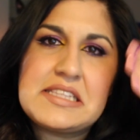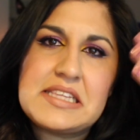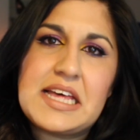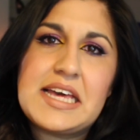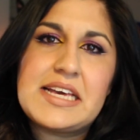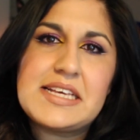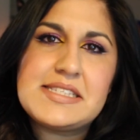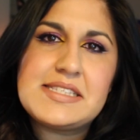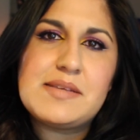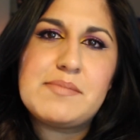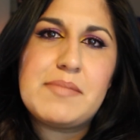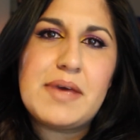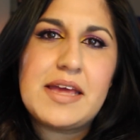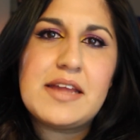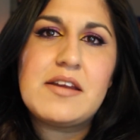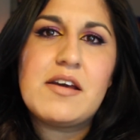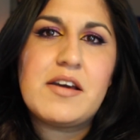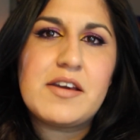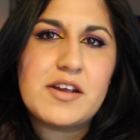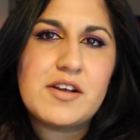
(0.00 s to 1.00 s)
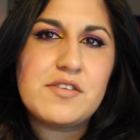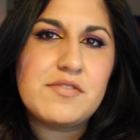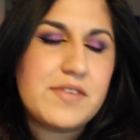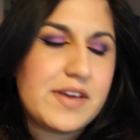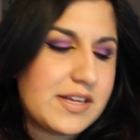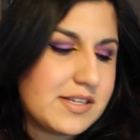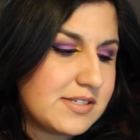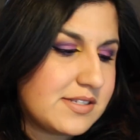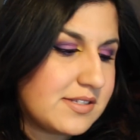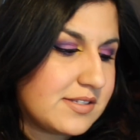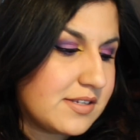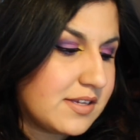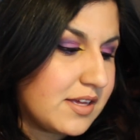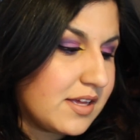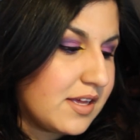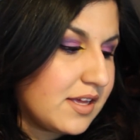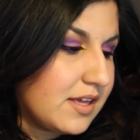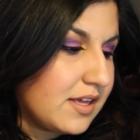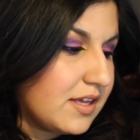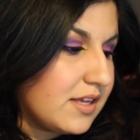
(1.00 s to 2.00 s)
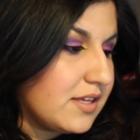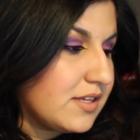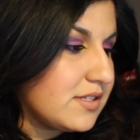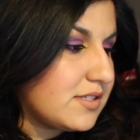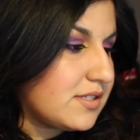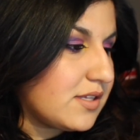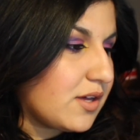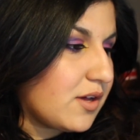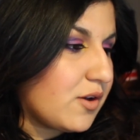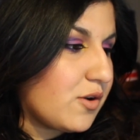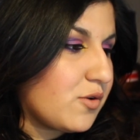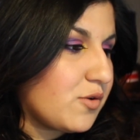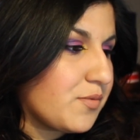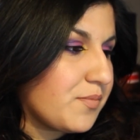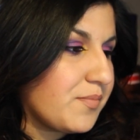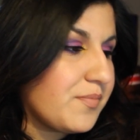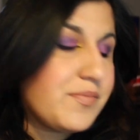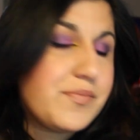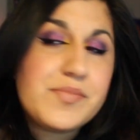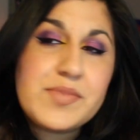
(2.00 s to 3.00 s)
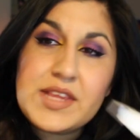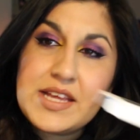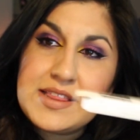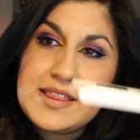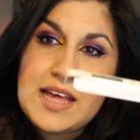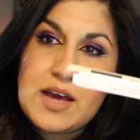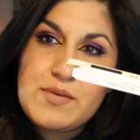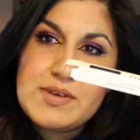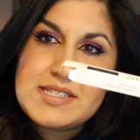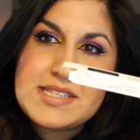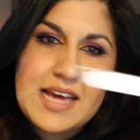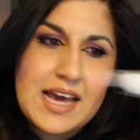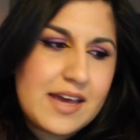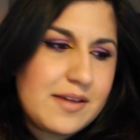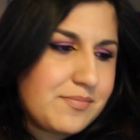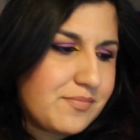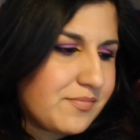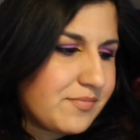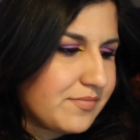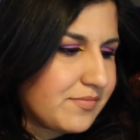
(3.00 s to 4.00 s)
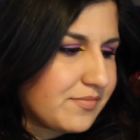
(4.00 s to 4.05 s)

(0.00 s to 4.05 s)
like cement on your face. So that was that.